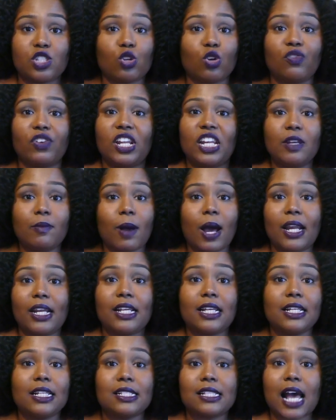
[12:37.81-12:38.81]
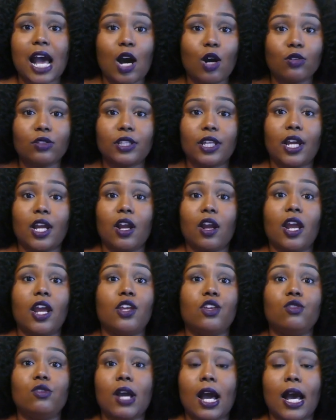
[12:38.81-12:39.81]
So if anybody is out there
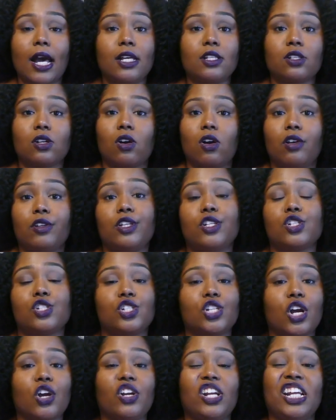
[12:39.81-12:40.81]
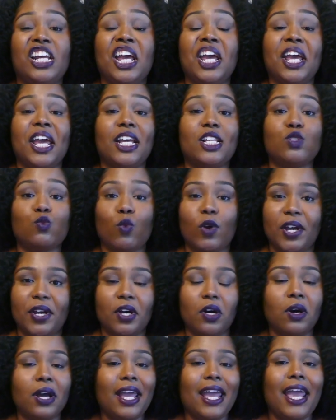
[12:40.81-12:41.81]
and you guys are on this journey as
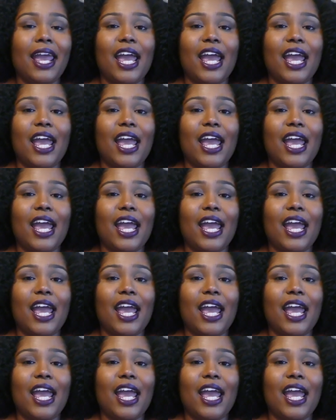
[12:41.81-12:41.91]
well,